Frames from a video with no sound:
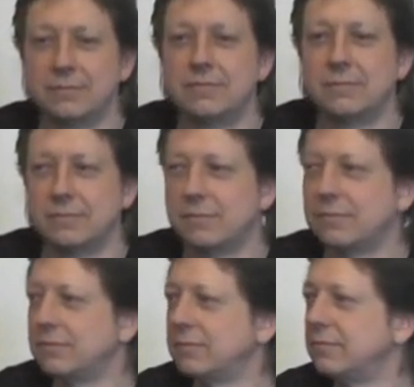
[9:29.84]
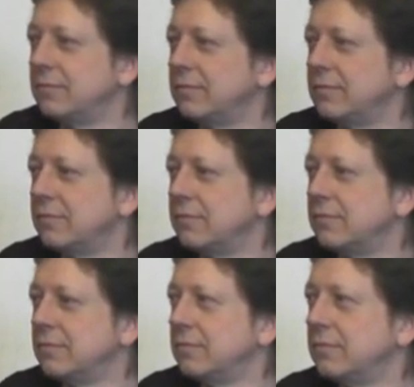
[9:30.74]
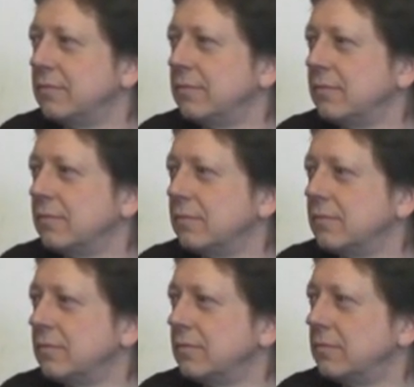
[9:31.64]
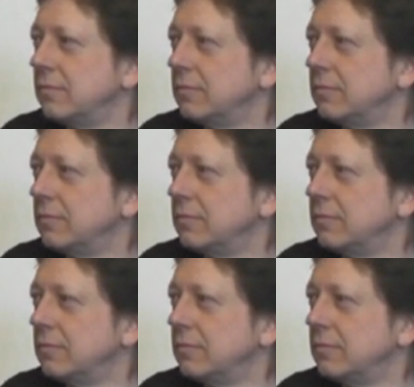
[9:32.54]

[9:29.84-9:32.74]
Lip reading: [no speech]